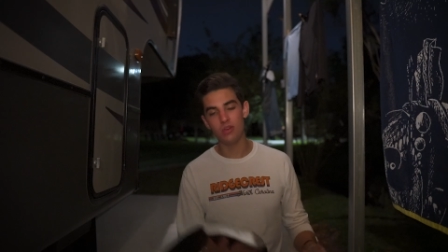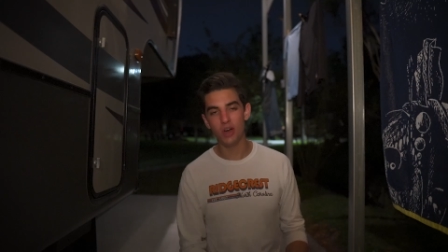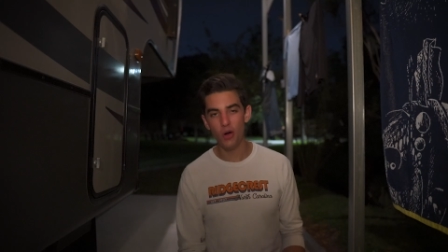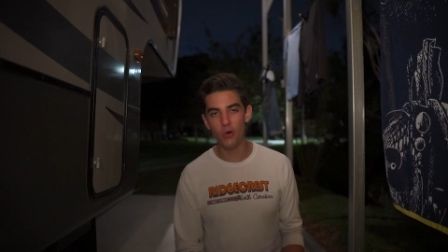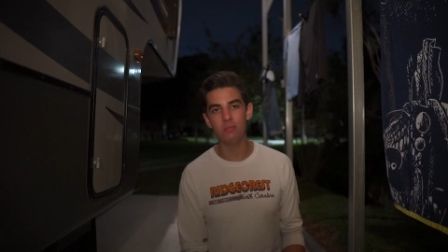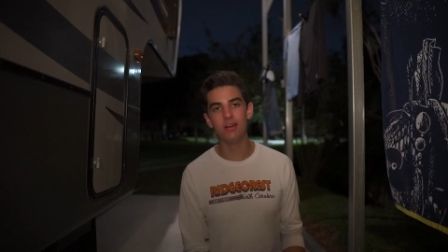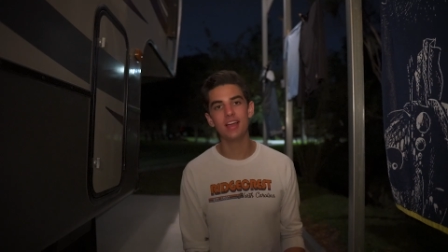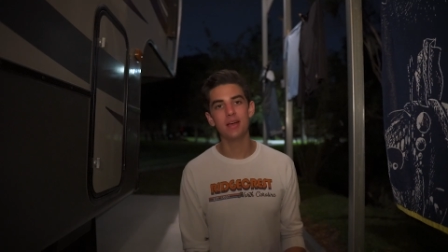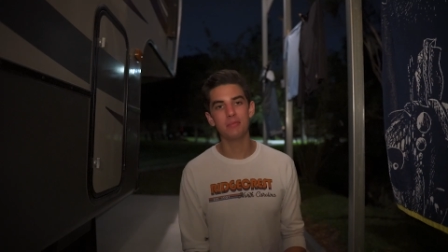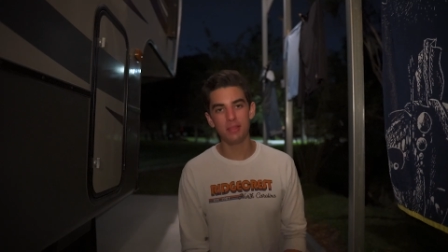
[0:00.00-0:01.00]
with hope
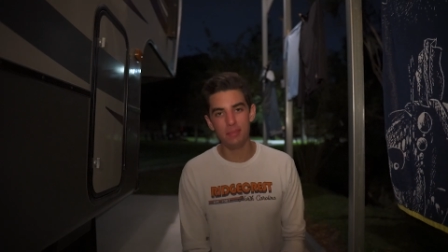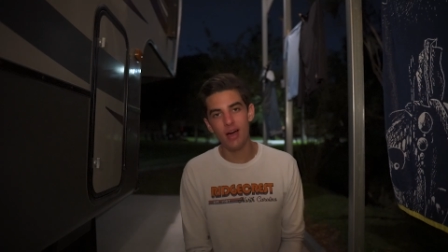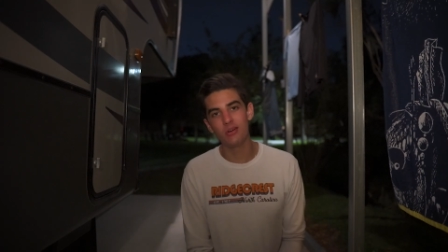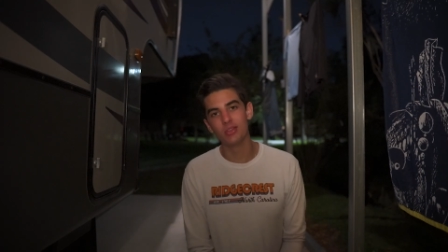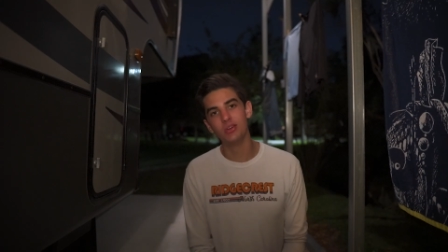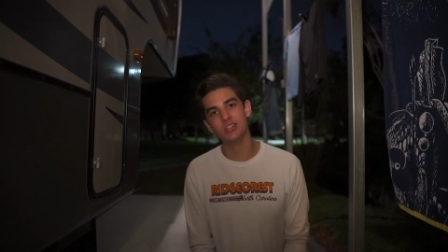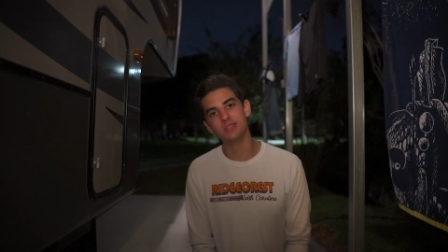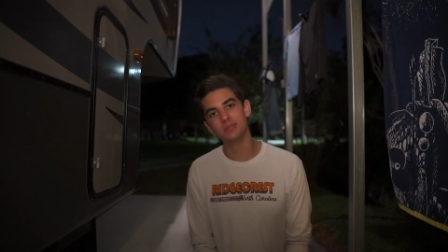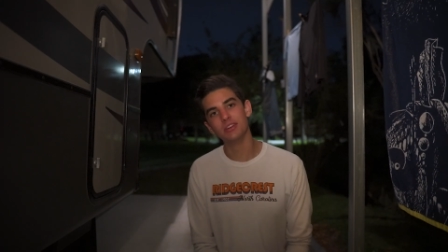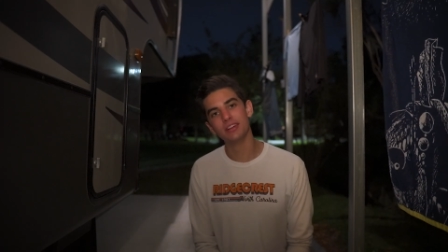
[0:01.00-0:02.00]
by the power of the Holy
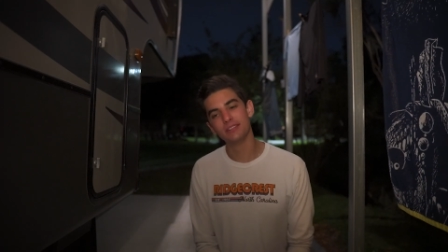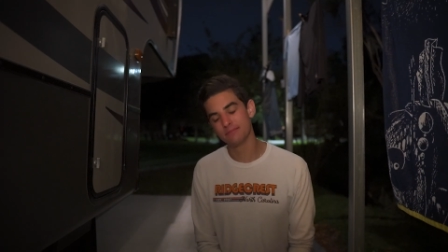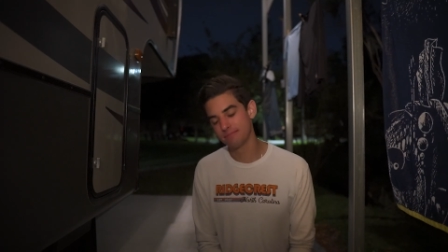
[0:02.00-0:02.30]
Spirit.